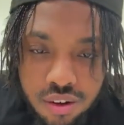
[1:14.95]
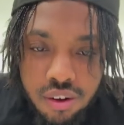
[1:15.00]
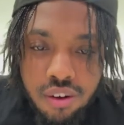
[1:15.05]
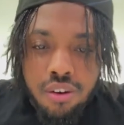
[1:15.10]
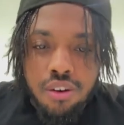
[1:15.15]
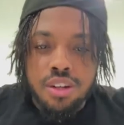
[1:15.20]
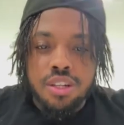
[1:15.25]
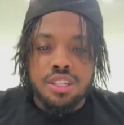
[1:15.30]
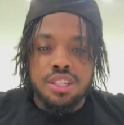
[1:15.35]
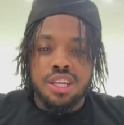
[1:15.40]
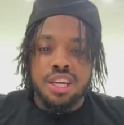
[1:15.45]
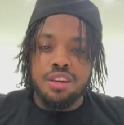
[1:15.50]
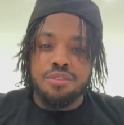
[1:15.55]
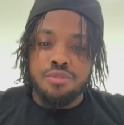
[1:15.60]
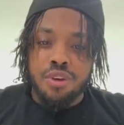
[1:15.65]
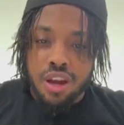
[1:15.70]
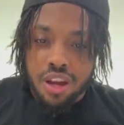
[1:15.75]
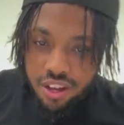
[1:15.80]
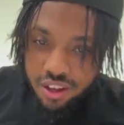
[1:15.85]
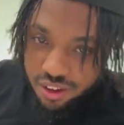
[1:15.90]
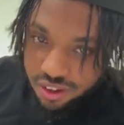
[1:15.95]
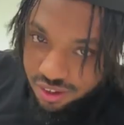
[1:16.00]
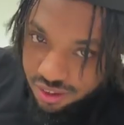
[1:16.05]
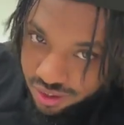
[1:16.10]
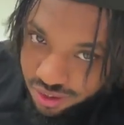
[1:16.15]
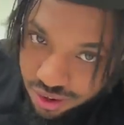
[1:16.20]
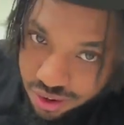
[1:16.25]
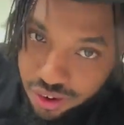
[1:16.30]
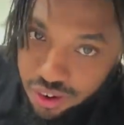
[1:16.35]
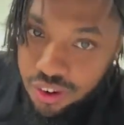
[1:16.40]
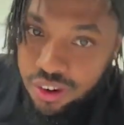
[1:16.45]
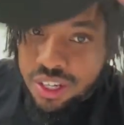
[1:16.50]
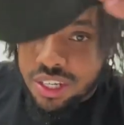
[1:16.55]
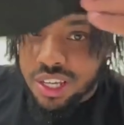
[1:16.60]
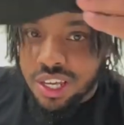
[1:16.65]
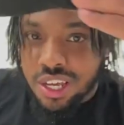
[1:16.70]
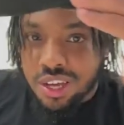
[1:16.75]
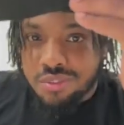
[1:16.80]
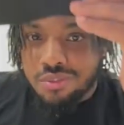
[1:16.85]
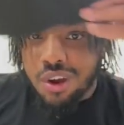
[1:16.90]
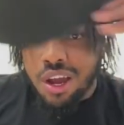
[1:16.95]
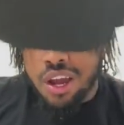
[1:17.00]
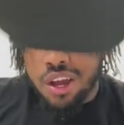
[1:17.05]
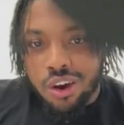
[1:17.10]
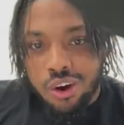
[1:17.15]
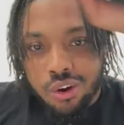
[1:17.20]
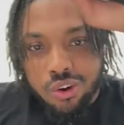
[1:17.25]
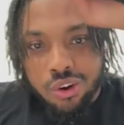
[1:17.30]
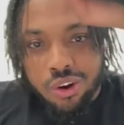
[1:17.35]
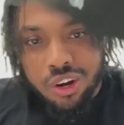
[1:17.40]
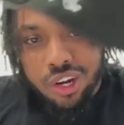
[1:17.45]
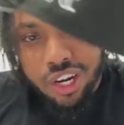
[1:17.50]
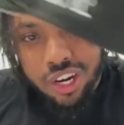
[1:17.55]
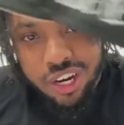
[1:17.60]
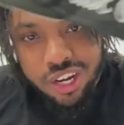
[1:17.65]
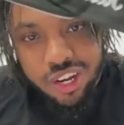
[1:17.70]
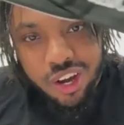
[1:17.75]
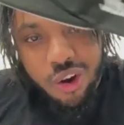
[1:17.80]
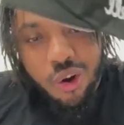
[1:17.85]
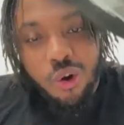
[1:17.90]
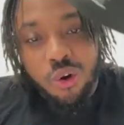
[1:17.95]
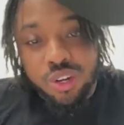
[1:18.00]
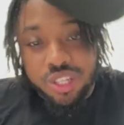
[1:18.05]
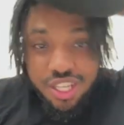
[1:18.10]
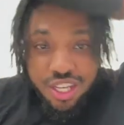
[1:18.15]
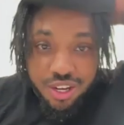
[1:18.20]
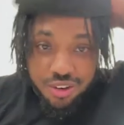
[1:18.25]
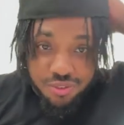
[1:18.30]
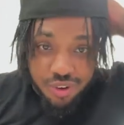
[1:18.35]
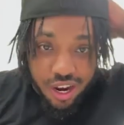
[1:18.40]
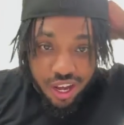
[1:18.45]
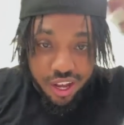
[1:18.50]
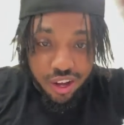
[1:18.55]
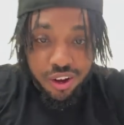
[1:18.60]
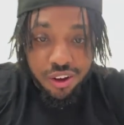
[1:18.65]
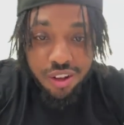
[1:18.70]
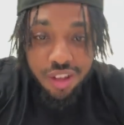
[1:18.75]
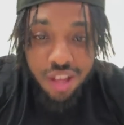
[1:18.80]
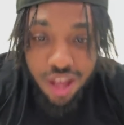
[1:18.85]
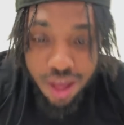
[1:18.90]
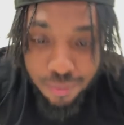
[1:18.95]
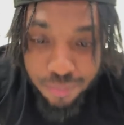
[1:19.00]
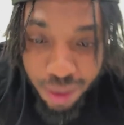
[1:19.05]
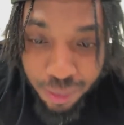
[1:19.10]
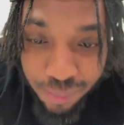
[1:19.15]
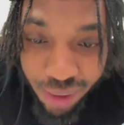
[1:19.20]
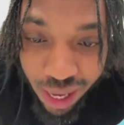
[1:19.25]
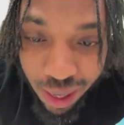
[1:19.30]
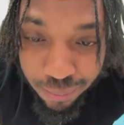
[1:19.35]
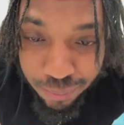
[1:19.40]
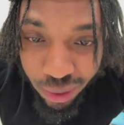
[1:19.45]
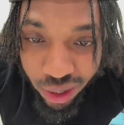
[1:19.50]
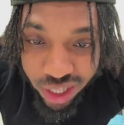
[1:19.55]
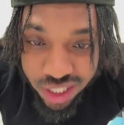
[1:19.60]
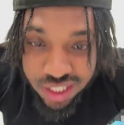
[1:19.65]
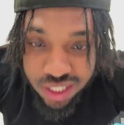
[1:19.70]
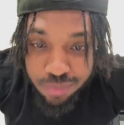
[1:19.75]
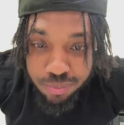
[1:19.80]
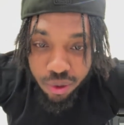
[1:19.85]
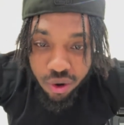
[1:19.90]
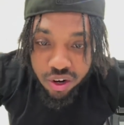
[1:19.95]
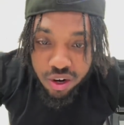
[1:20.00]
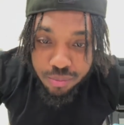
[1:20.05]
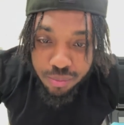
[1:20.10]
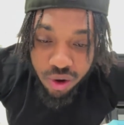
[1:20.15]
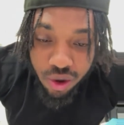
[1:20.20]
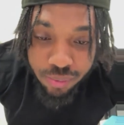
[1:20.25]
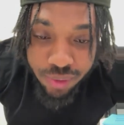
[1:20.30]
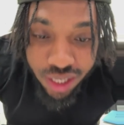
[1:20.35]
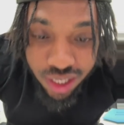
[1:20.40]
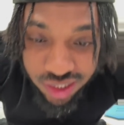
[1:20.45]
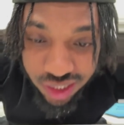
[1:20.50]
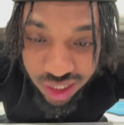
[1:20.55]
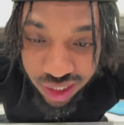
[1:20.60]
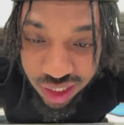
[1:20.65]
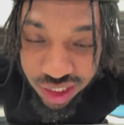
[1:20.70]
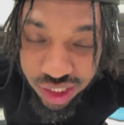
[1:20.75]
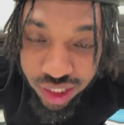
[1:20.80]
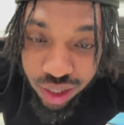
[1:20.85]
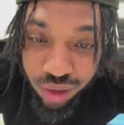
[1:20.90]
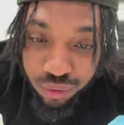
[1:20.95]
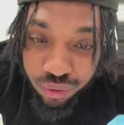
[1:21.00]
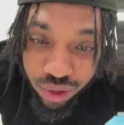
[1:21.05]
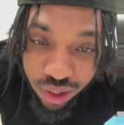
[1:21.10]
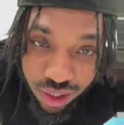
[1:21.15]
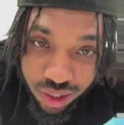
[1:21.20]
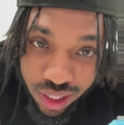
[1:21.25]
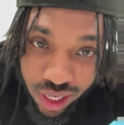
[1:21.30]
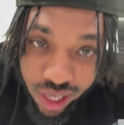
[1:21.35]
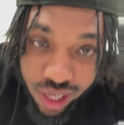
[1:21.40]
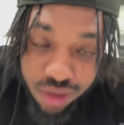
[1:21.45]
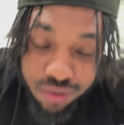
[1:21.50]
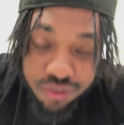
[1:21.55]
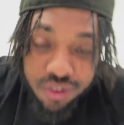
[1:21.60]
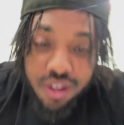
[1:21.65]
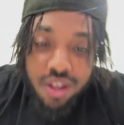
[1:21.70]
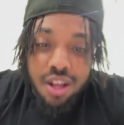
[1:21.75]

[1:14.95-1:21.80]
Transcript: on derail, on derail. Hold on, here you go. On derail, my man Percy pulled up on me. He seen this shit in real life.